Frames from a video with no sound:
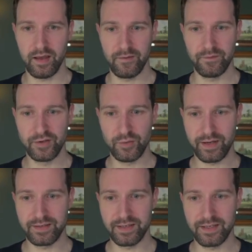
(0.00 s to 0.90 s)
video
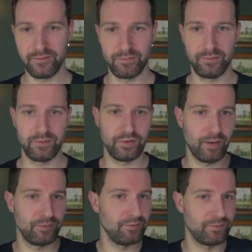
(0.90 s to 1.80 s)
ID from different types
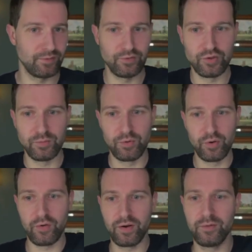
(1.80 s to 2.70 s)
of YouTube
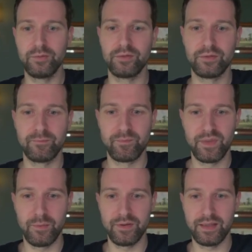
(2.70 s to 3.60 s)
URLs, and
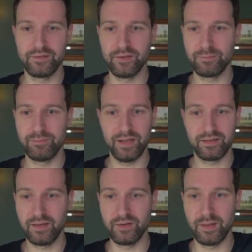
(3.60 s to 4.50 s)
we then just basically have
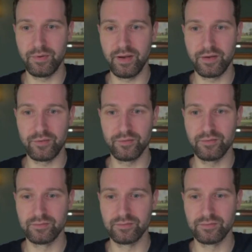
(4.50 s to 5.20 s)
an API call